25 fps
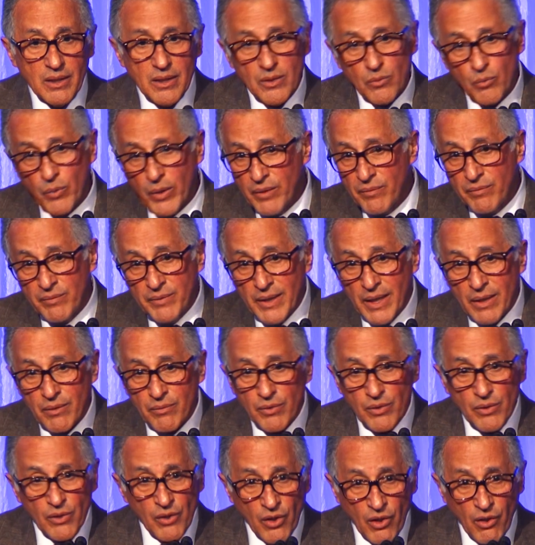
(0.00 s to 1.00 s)
We've
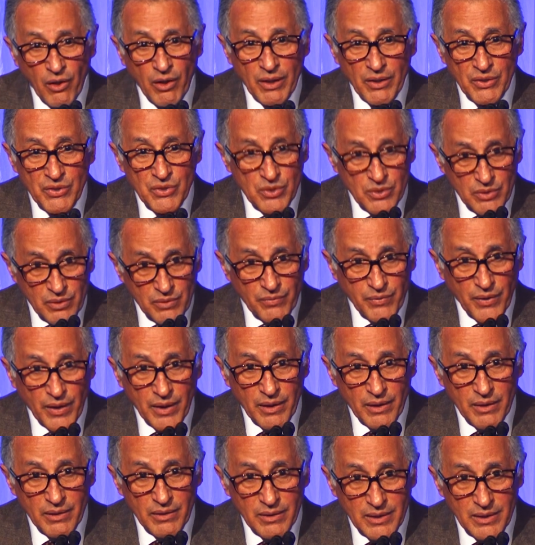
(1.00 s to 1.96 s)
never lost so far,